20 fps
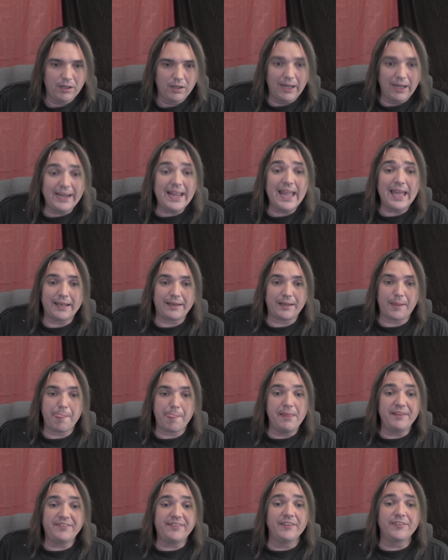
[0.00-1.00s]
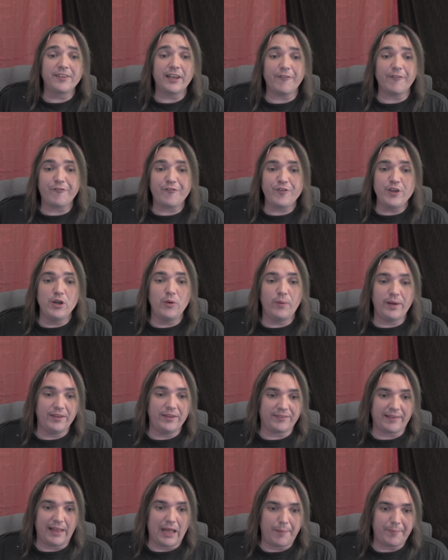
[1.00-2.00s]
Again, this isn't a few
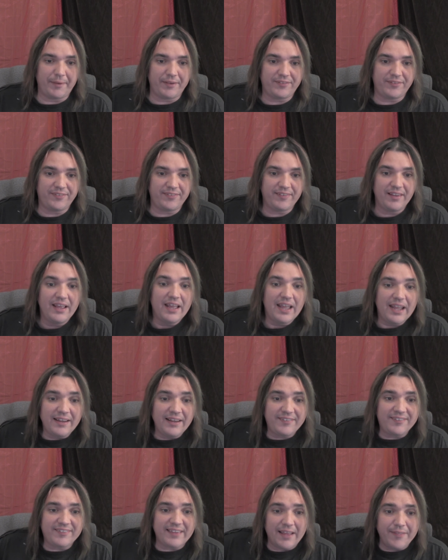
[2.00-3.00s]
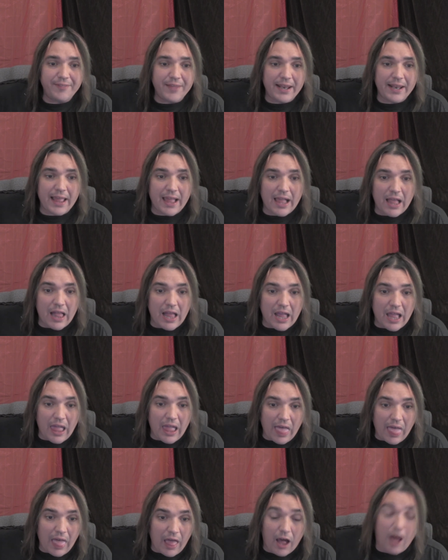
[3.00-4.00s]
Islamists. It's said that
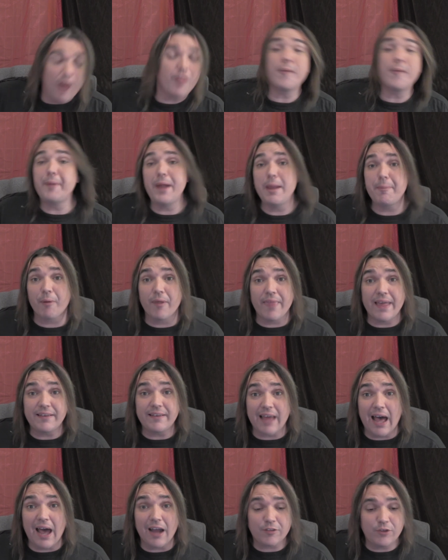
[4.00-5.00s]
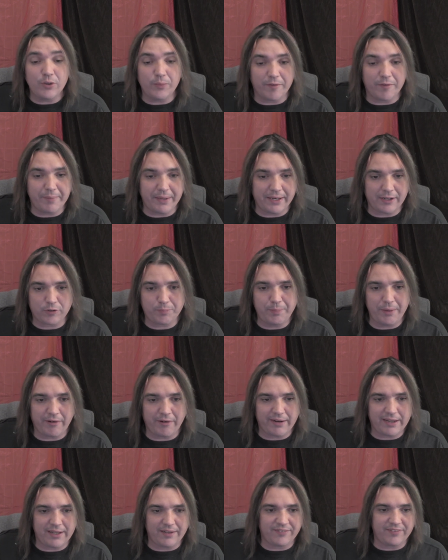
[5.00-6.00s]
all the people they talk to have been
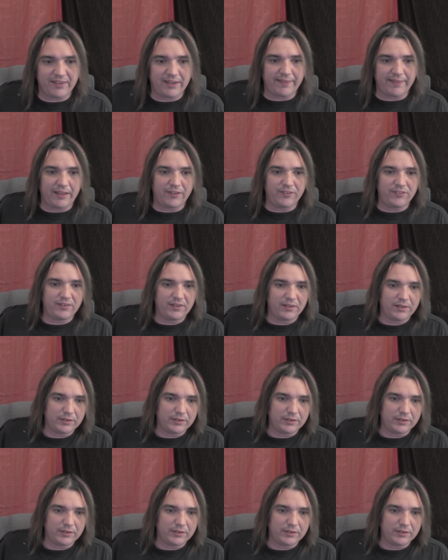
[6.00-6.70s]
experiencing this.